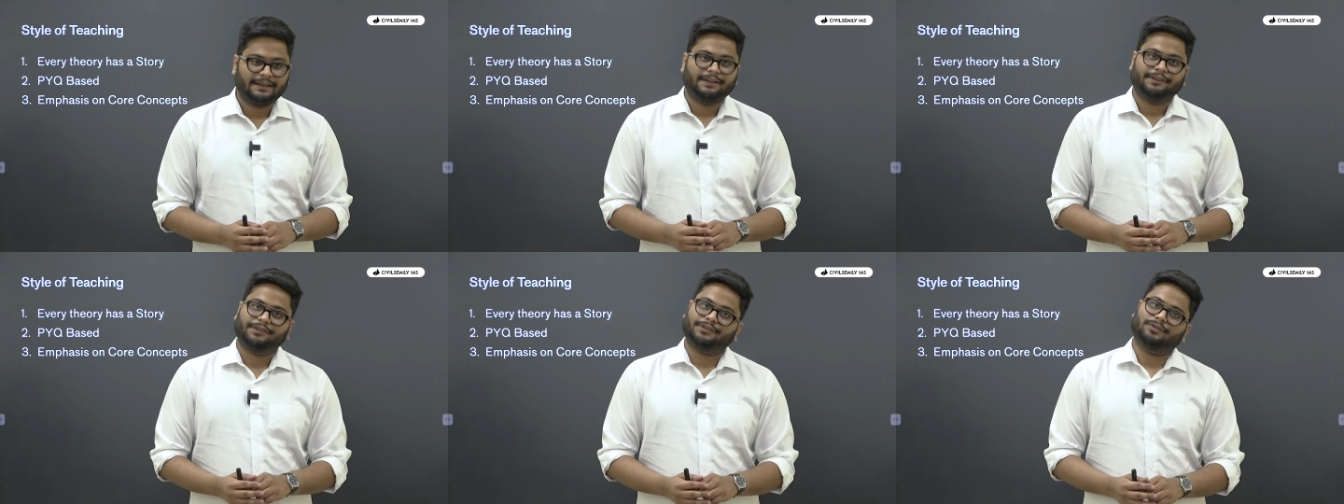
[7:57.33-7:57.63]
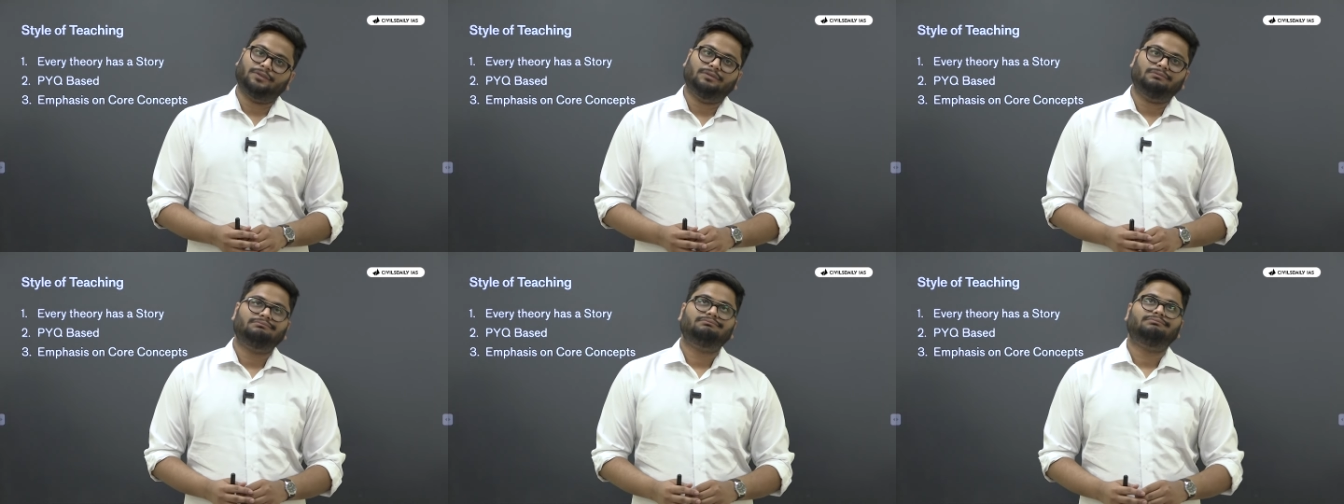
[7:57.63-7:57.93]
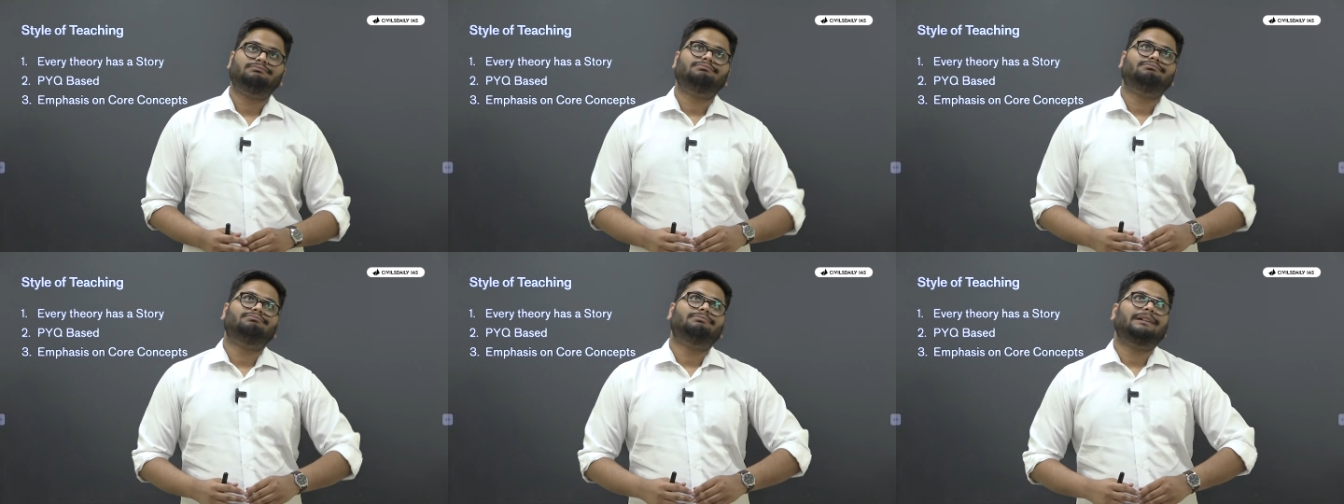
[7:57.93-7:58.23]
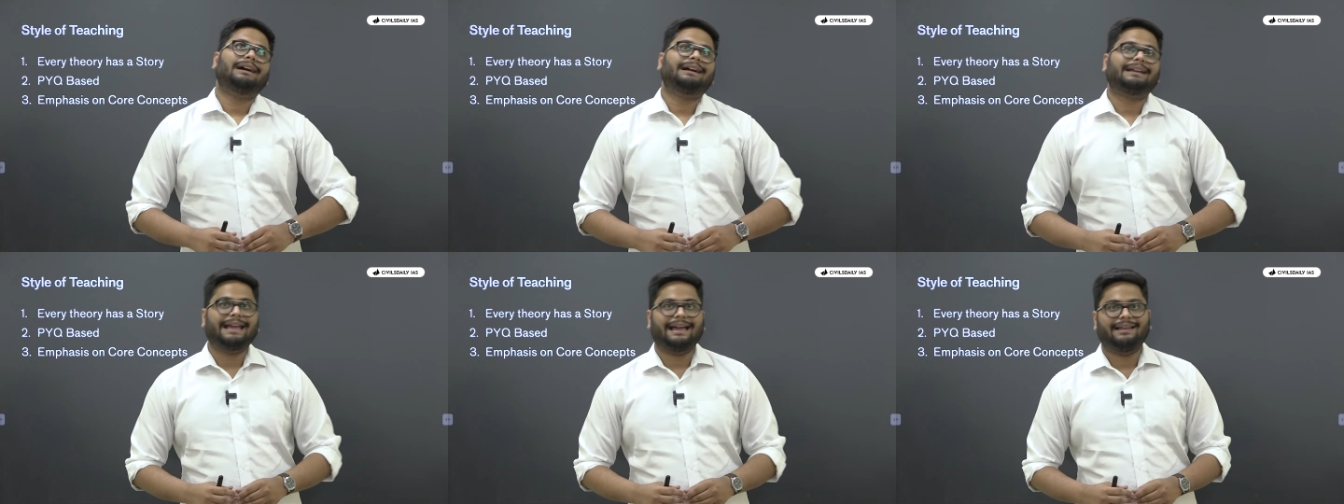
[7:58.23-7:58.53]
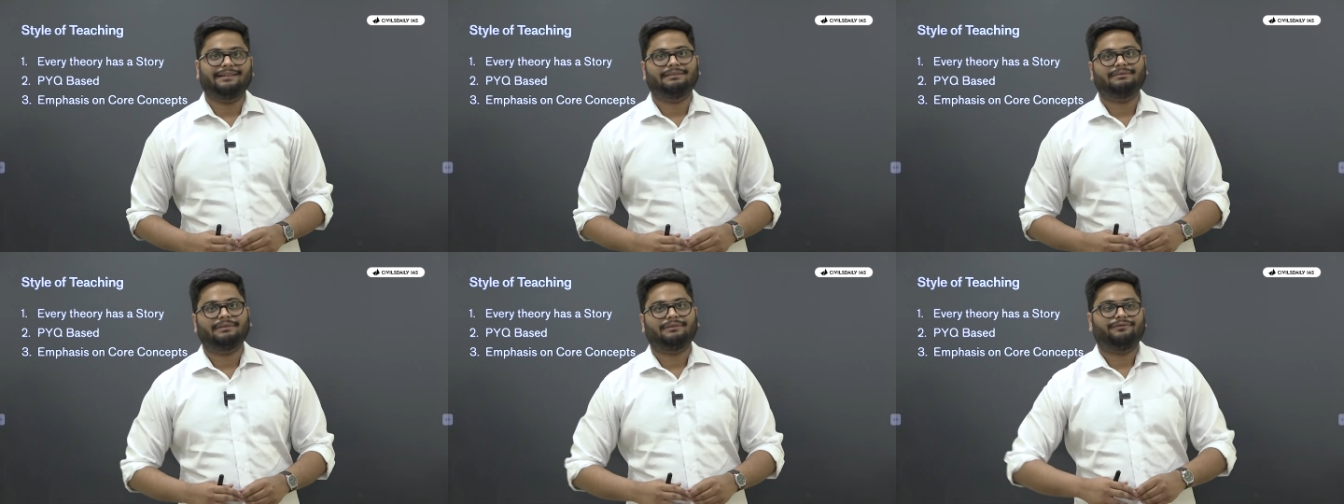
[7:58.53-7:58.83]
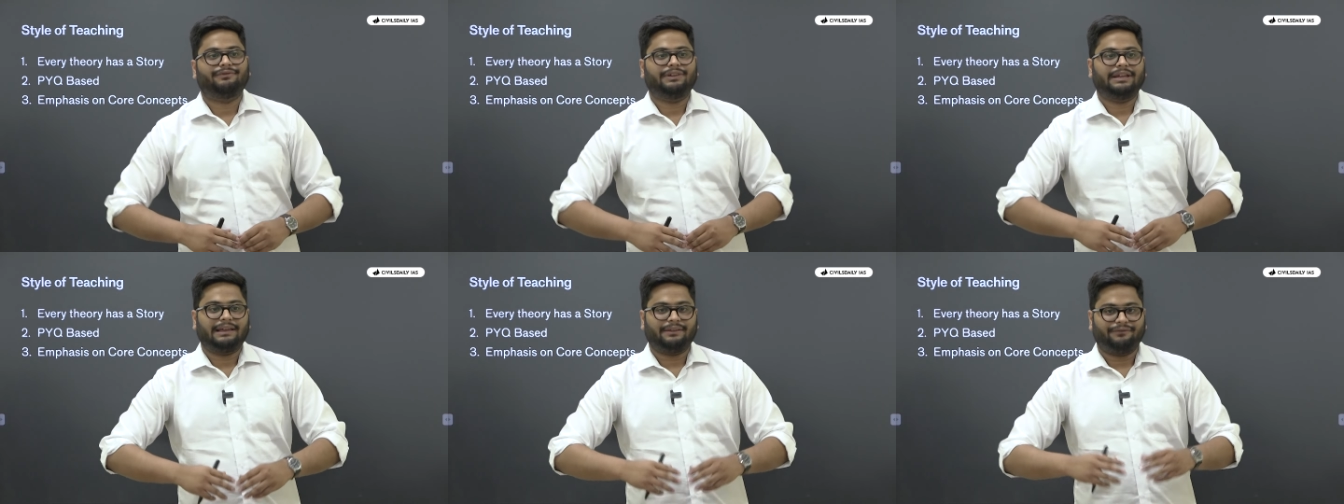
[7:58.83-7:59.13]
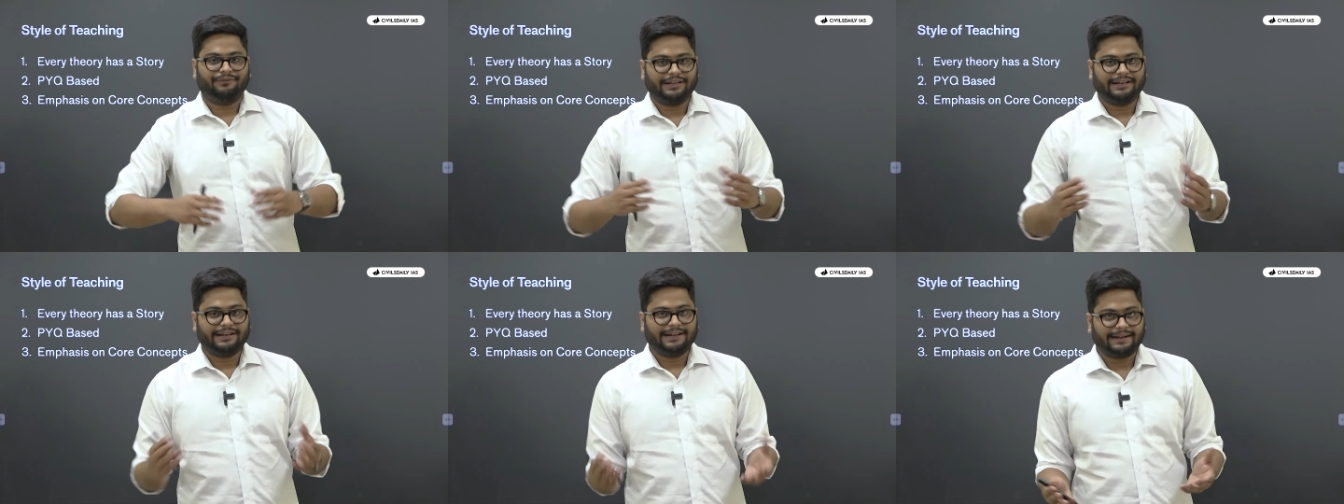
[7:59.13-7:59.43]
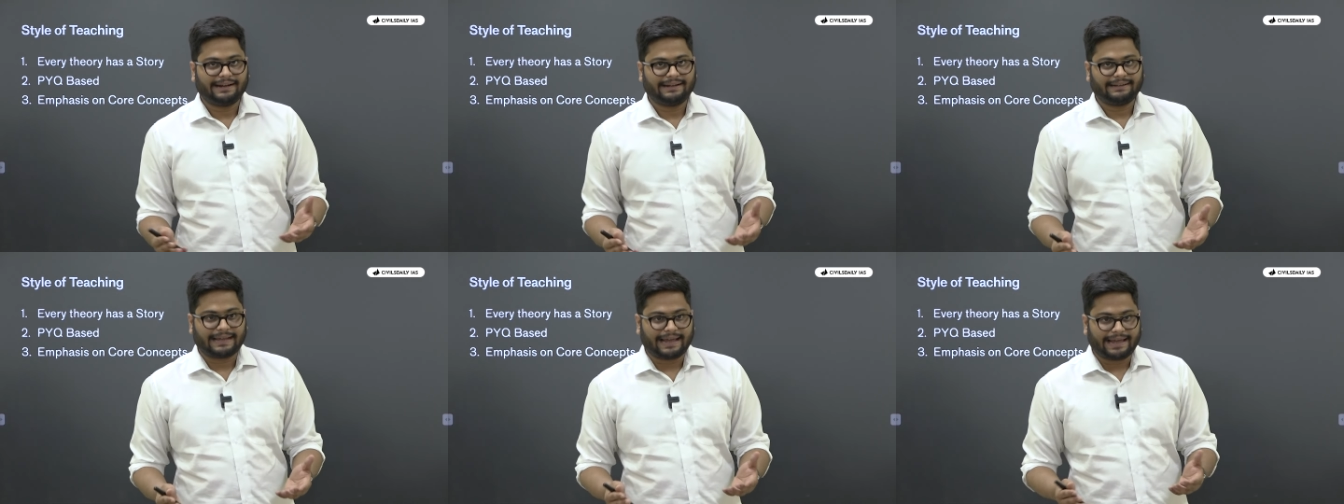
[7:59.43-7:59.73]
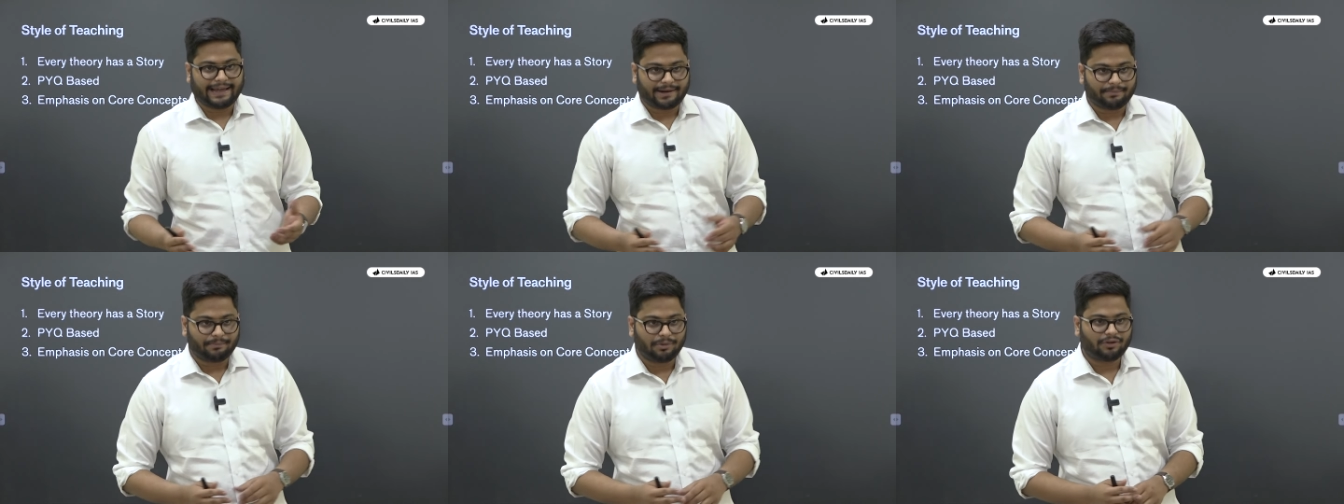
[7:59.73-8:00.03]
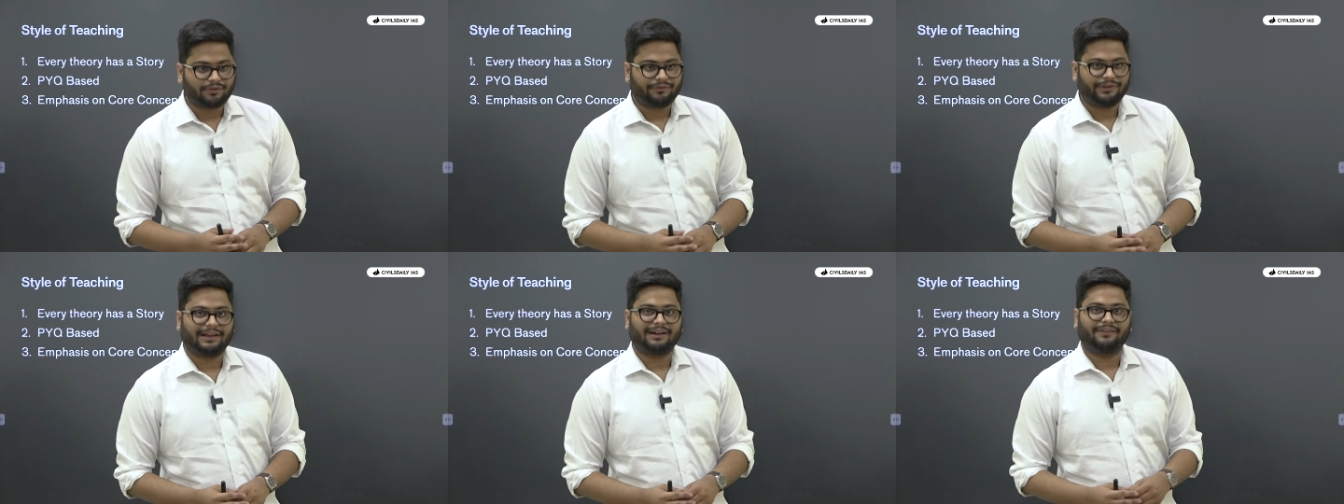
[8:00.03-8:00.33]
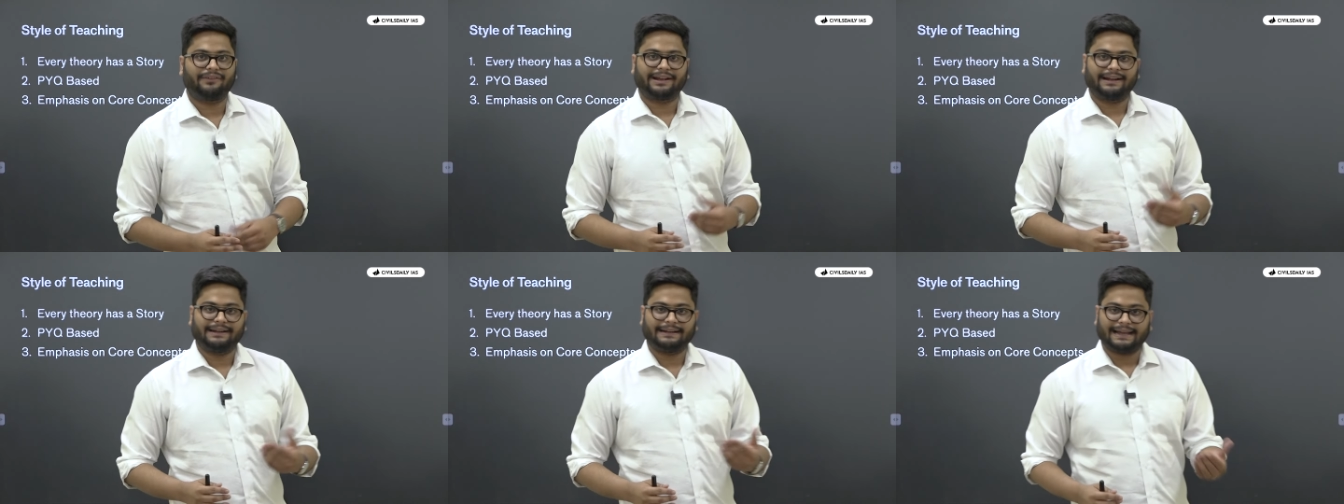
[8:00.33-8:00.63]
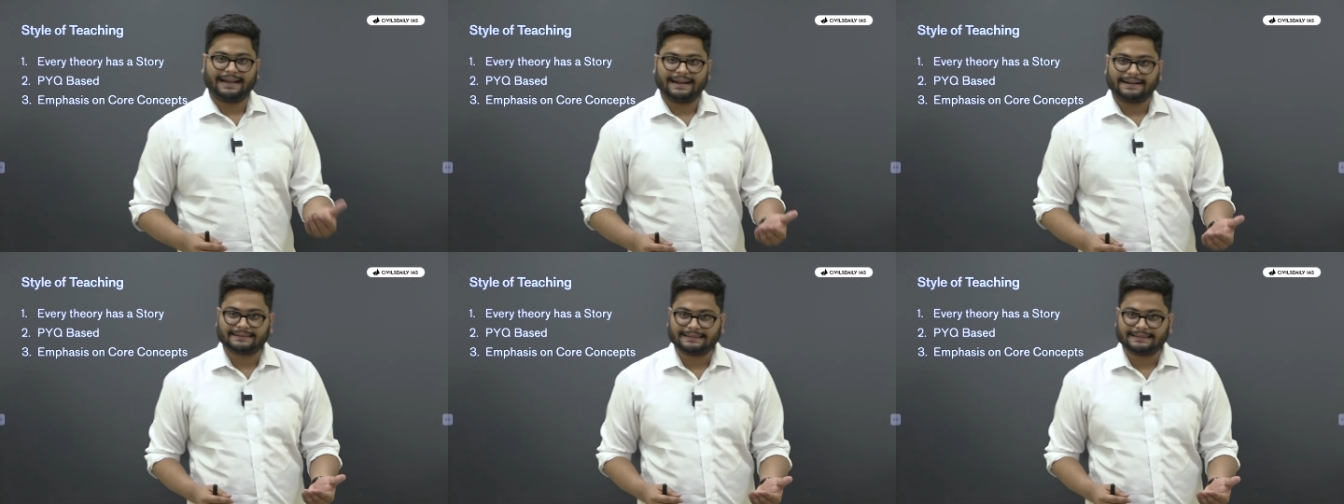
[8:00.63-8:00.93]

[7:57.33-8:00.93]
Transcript: So again, we, we read entire book, we cover entire